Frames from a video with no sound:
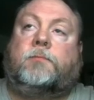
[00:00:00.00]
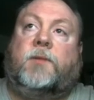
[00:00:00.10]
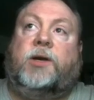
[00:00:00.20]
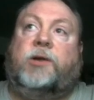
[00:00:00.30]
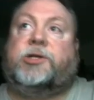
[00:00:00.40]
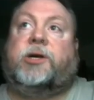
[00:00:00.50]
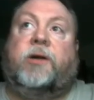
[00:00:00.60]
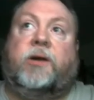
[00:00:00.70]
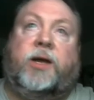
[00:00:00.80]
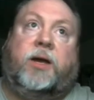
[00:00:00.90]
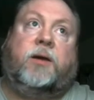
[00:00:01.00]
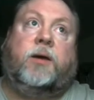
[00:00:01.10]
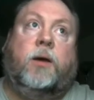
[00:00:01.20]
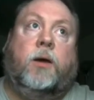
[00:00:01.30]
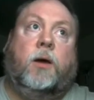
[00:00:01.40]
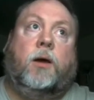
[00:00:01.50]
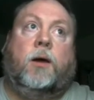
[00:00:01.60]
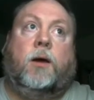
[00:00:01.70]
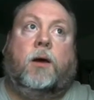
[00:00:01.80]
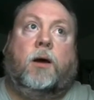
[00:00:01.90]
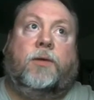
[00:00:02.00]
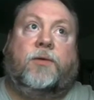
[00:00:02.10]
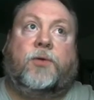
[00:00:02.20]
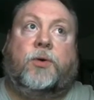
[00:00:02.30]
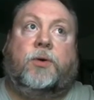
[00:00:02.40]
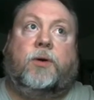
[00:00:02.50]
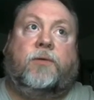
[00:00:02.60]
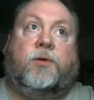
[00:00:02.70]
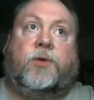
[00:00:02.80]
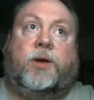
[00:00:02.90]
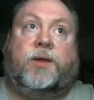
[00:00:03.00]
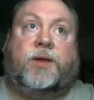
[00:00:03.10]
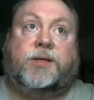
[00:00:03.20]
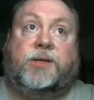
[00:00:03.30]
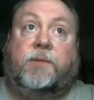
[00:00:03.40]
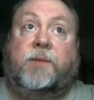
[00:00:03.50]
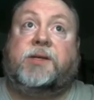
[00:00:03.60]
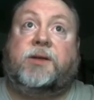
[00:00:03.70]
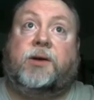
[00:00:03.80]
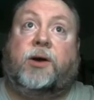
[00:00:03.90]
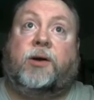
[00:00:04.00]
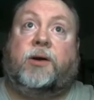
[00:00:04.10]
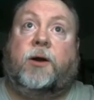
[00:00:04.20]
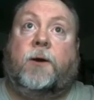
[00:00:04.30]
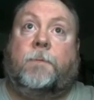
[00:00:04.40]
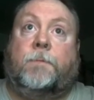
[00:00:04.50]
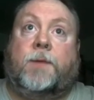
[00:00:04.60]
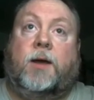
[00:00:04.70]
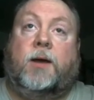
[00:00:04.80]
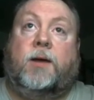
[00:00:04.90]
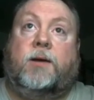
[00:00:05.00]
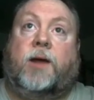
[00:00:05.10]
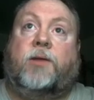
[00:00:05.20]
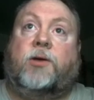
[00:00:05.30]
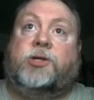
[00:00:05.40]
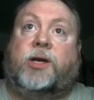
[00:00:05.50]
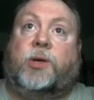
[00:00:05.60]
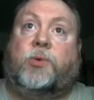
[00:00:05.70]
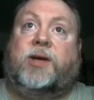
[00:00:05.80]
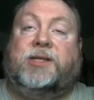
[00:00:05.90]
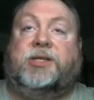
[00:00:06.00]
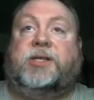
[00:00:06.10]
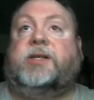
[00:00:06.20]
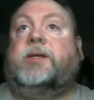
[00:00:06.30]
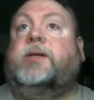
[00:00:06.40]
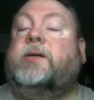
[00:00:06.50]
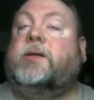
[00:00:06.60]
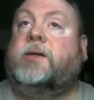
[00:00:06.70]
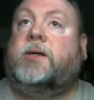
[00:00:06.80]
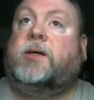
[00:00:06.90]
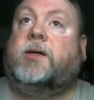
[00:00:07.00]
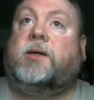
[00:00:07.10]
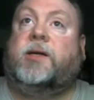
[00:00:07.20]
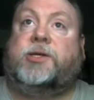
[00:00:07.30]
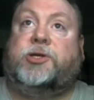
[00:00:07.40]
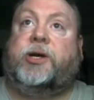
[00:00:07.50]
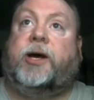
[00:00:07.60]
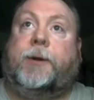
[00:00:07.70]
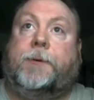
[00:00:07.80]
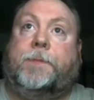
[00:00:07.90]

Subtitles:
You shall not eat of the fruit of the tree that is in the midst of the garden, neither shall you touch it, lest you die.